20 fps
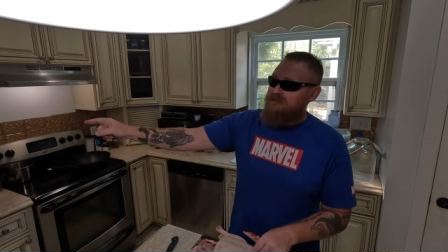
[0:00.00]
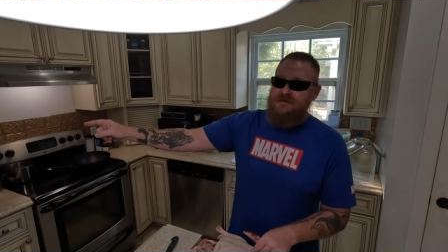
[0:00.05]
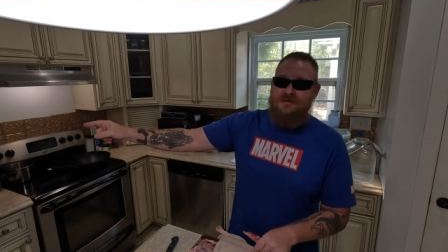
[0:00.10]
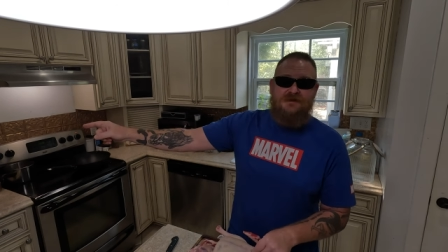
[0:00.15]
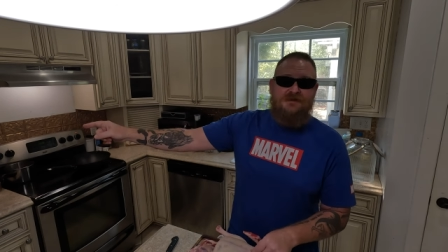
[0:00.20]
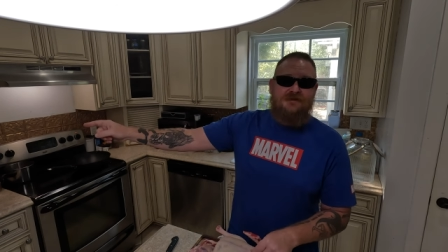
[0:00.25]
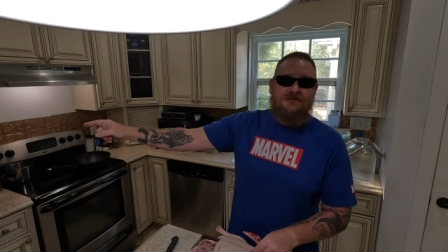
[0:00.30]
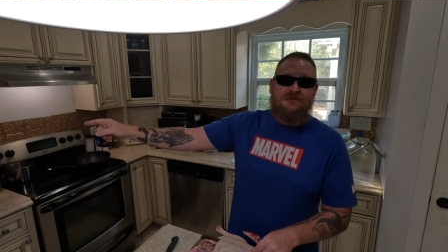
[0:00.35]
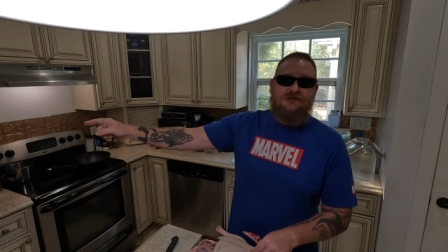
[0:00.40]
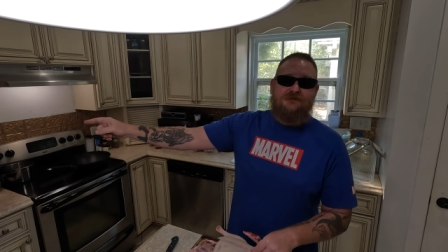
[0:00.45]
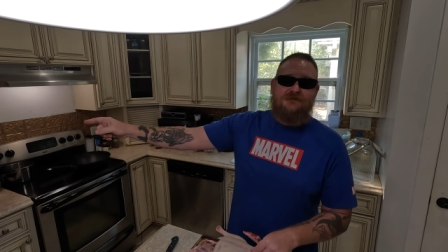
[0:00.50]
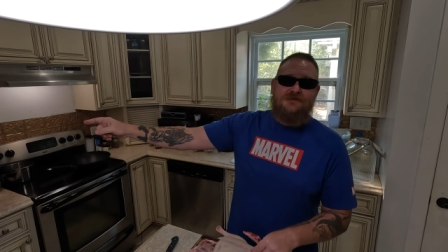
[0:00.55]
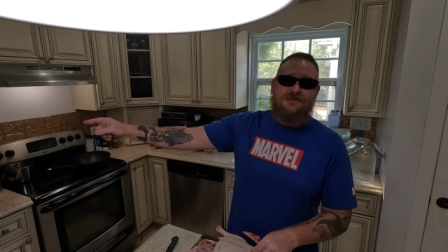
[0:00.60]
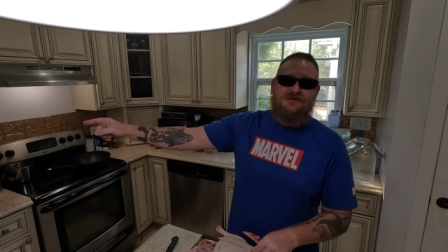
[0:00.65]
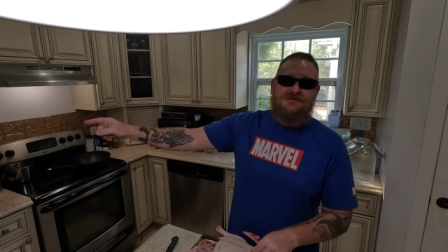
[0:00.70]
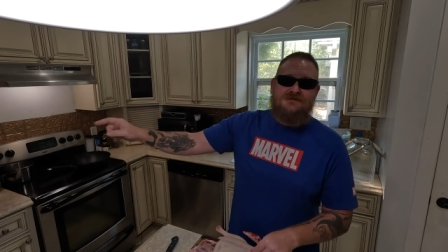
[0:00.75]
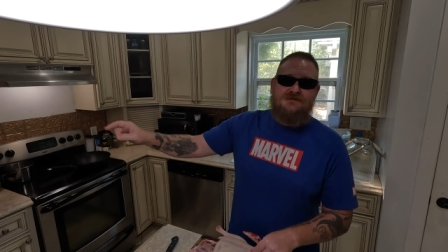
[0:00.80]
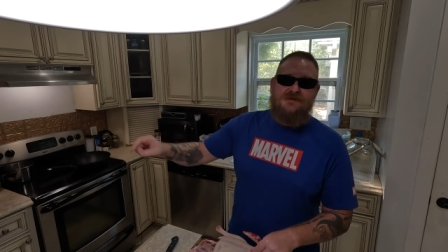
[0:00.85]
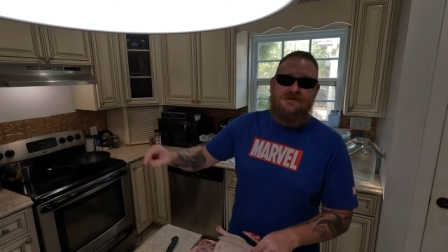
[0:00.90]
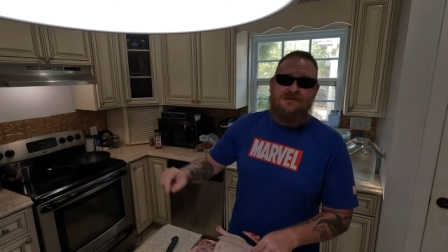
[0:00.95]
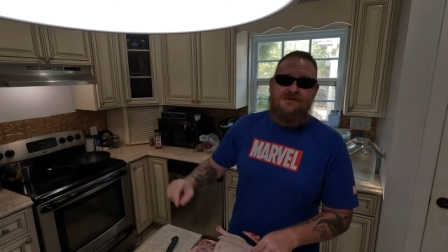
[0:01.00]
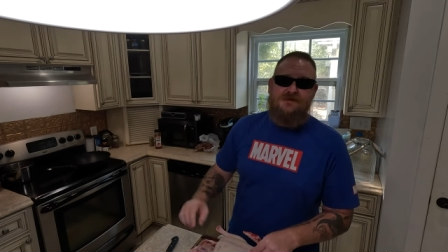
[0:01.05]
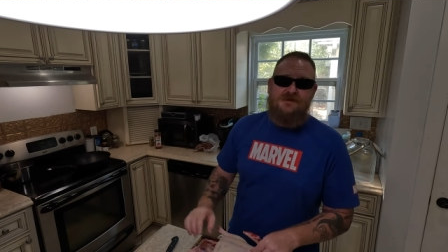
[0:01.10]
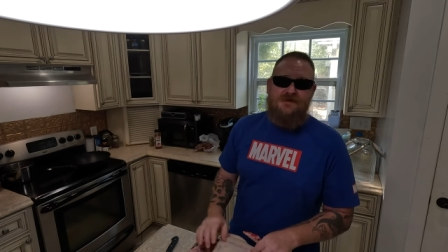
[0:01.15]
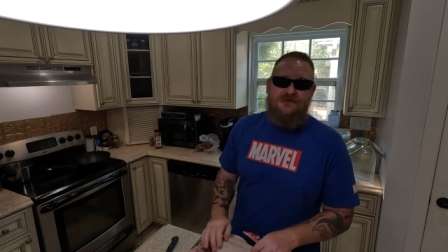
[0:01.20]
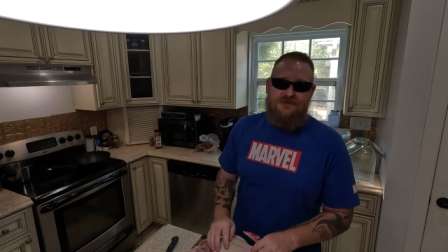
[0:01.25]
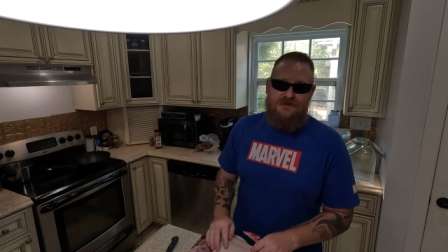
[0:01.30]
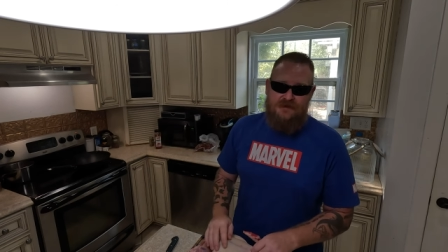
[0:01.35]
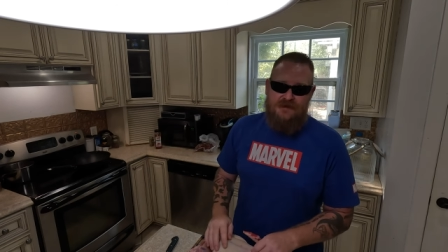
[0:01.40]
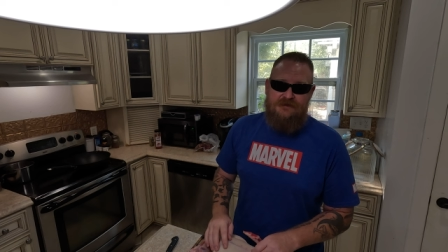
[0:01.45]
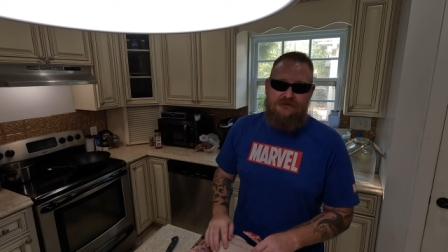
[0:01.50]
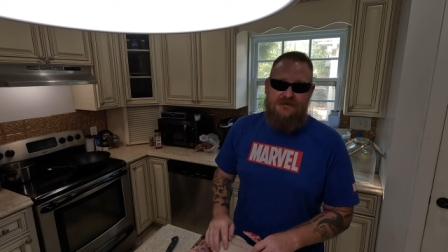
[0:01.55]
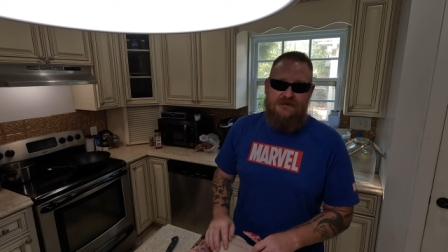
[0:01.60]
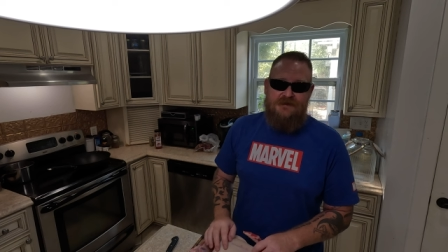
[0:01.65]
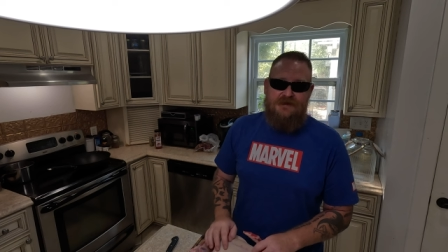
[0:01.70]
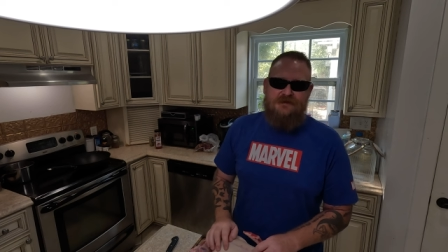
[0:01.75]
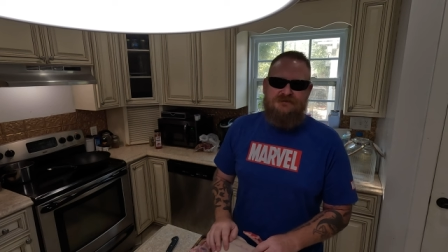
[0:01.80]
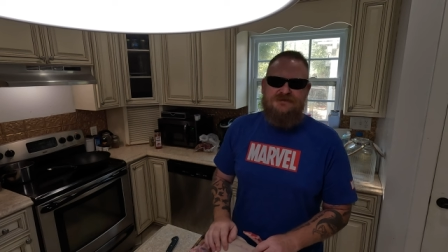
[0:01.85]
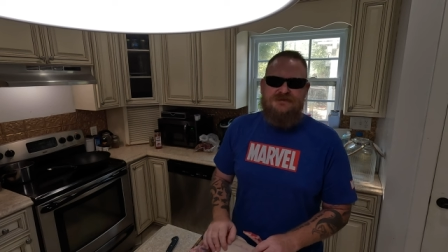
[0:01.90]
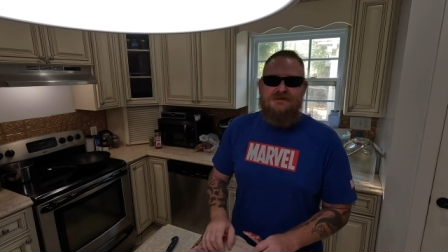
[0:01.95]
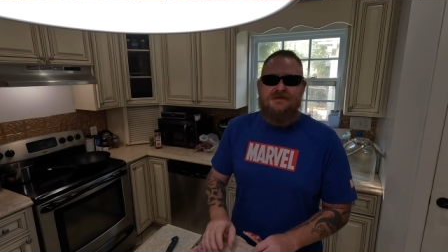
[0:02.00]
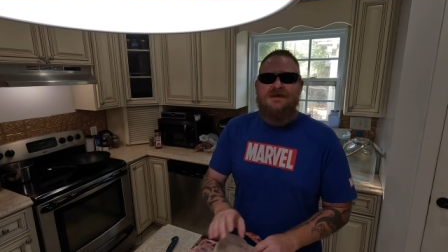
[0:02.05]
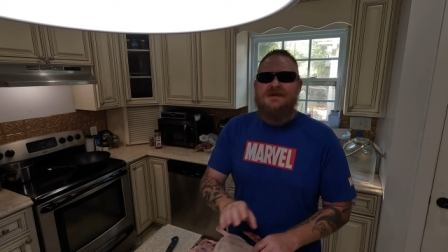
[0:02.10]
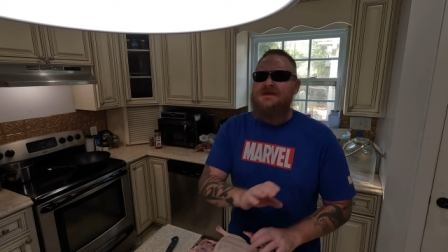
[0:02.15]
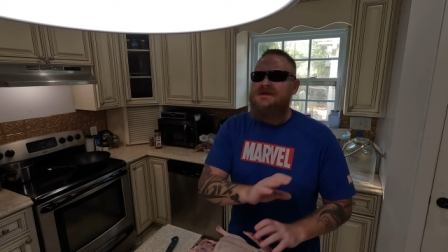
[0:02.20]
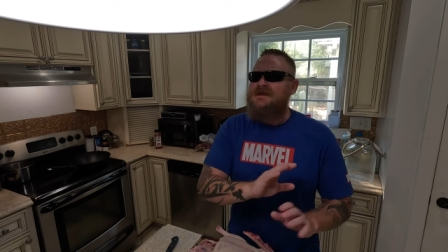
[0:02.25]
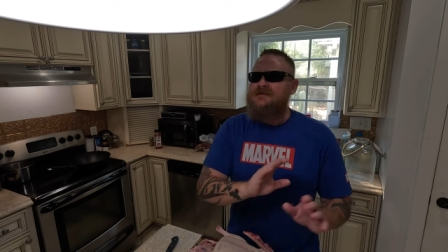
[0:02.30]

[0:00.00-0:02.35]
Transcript: Put it in the fridge to thaw if you have the option.